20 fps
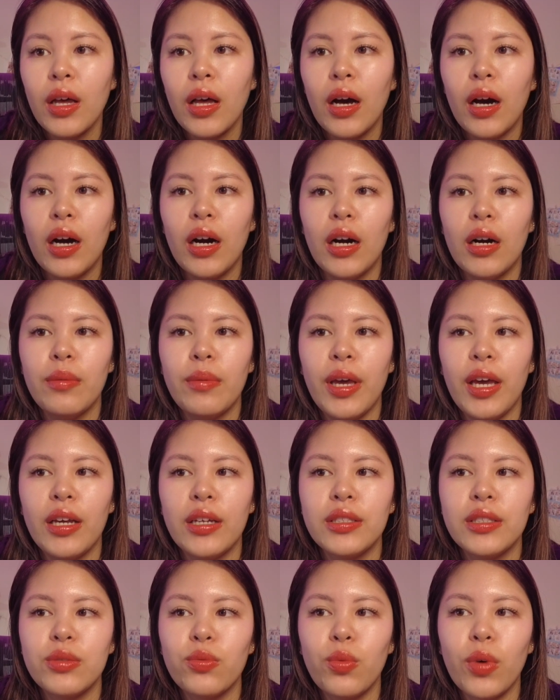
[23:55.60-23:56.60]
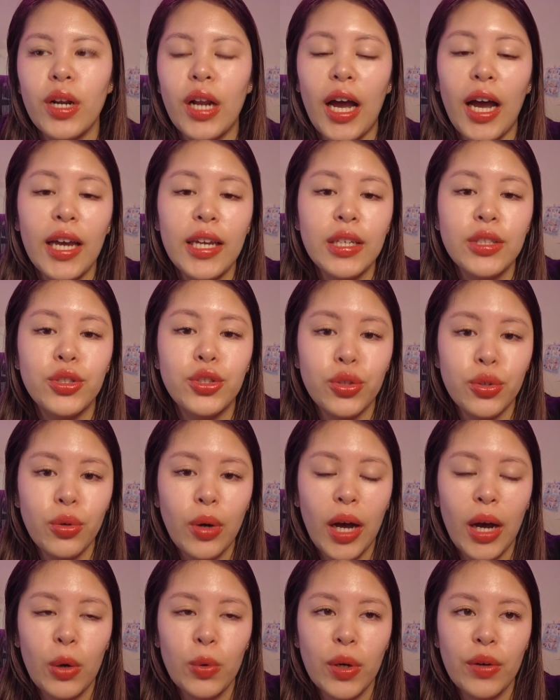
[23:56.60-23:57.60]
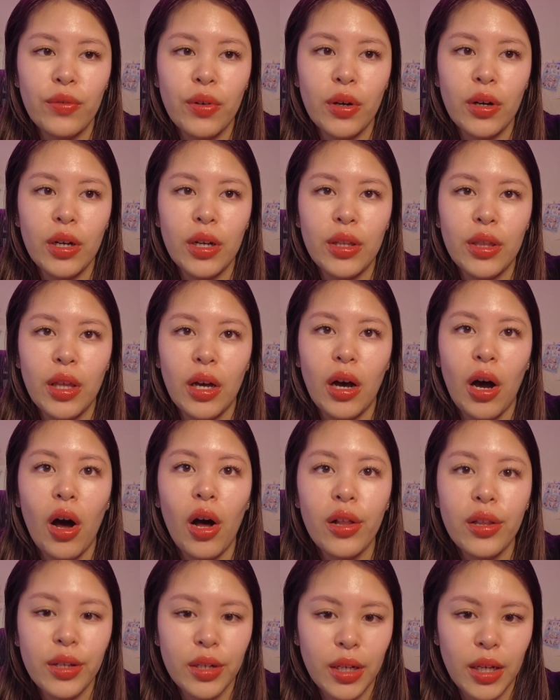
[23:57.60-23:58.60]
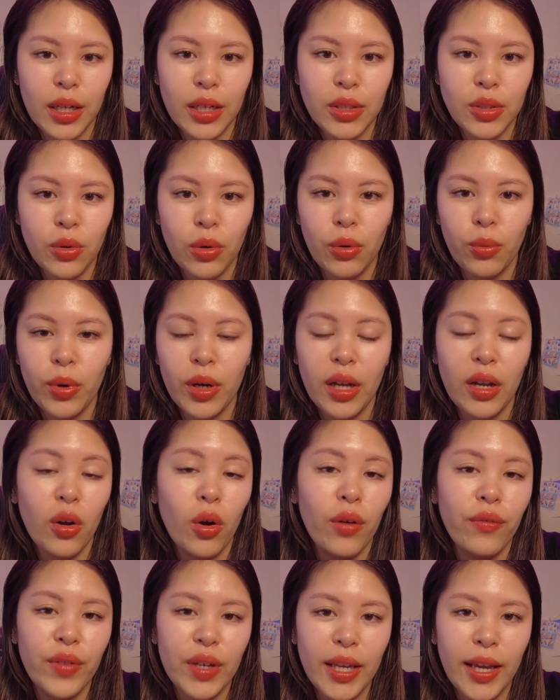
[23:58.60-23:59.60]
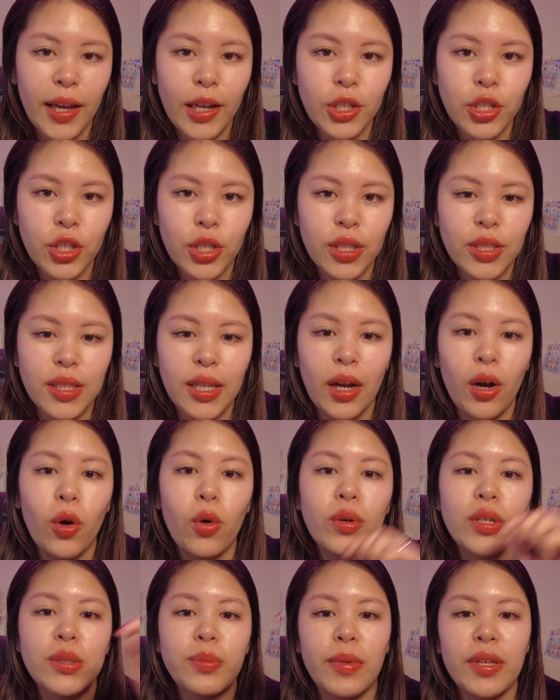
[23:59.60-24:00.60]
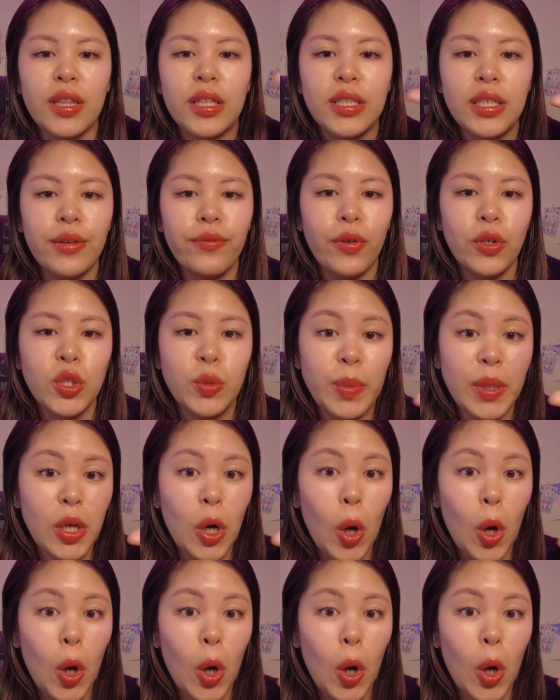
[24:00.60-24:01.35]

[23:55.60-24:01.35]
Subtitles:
And what I do, however, in the holidays or when I go on vacation is I always make the default to be